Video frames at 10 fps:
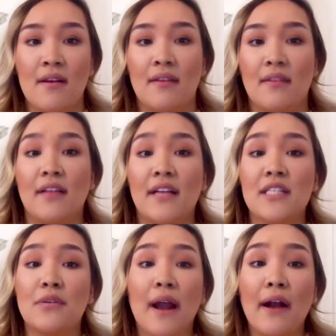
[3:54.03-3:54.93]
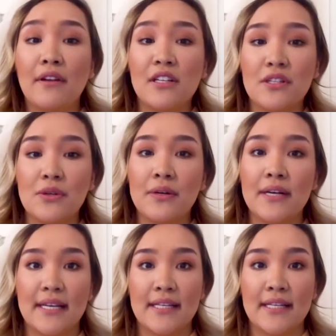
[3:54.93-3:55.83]
The less crowded a store
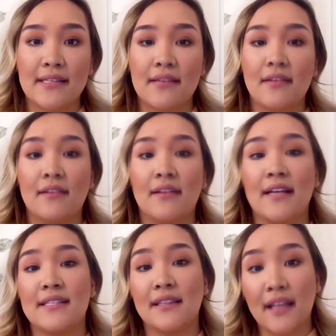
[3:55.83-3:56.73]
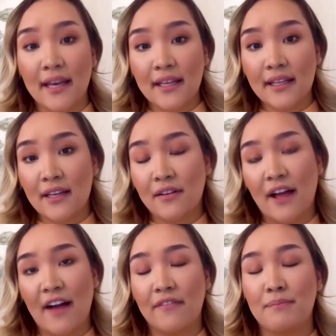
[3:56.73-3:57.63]
is, the less likely you'll
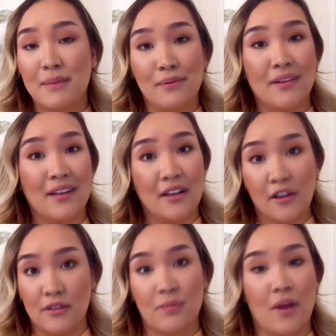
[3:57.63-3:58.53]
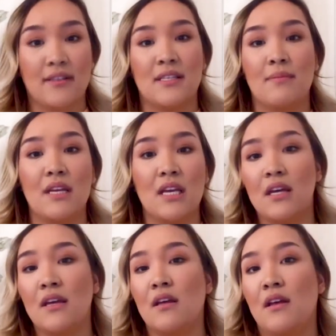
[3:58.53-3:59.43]
have people in close proximity.